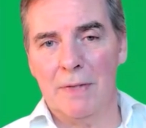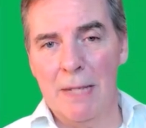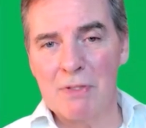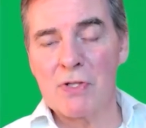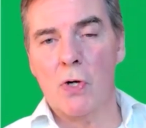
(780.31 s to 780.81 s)

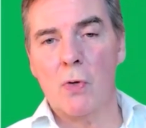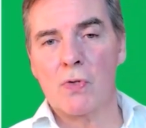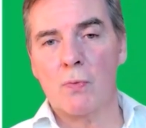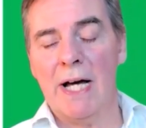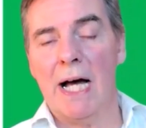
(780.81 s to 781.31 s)

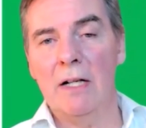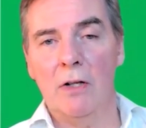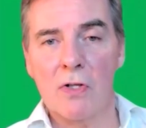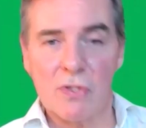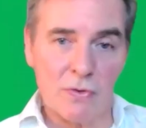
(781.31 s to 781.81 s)
episodes where I
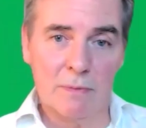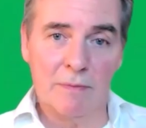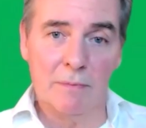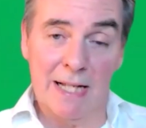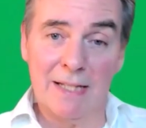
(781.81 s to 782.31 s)
lost,
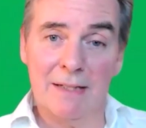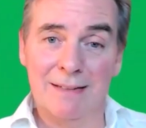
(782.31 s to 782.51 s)
like...